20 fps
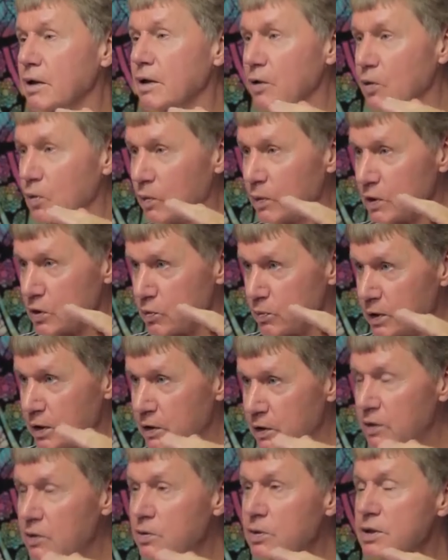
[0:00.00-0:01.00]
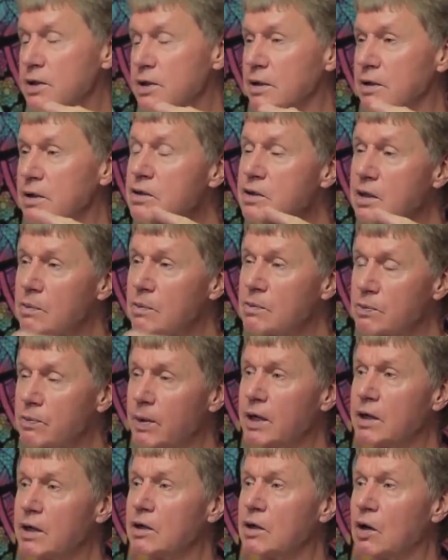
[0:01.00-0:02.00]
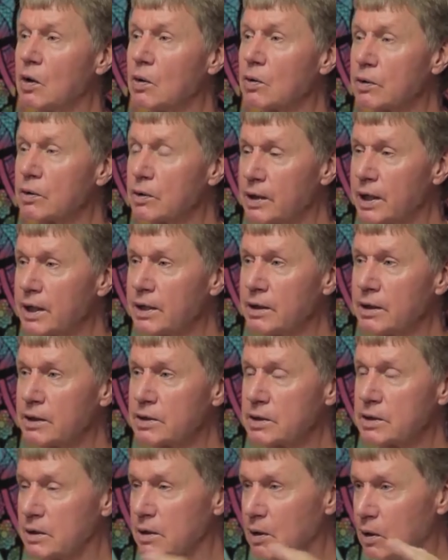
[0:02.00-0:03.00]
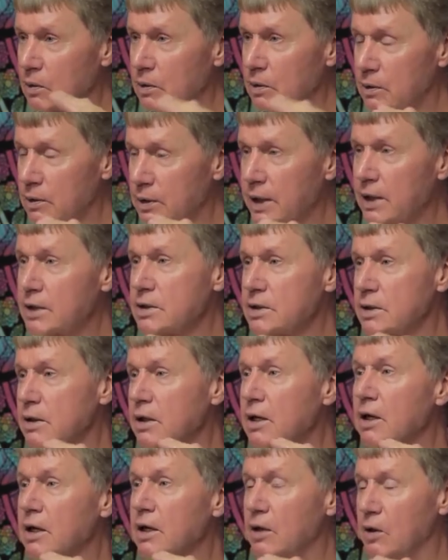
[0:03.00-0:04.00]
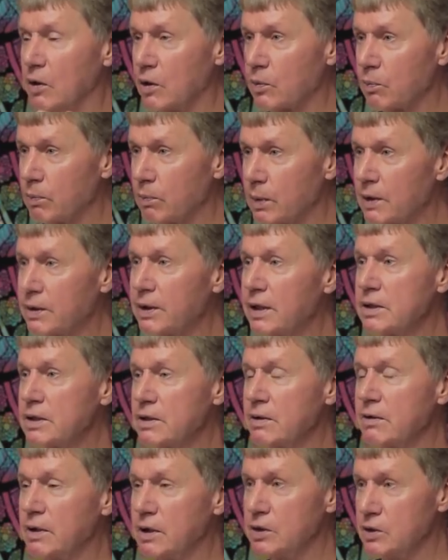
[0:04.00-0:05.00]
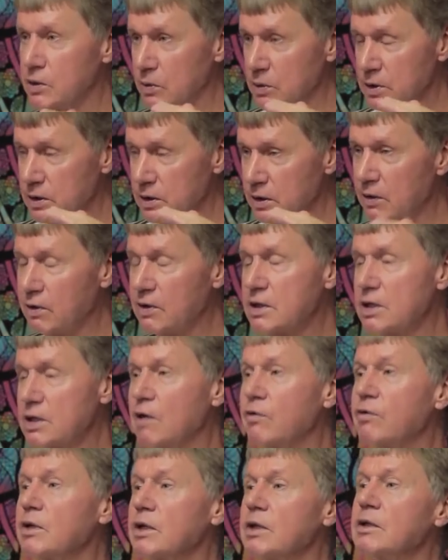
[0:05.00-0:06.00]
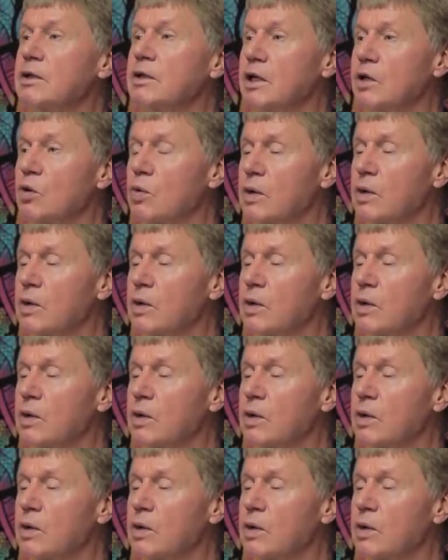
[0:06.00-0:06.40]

and always been used and this comes back in old writings and old text on buildings and things you'll see stuff written in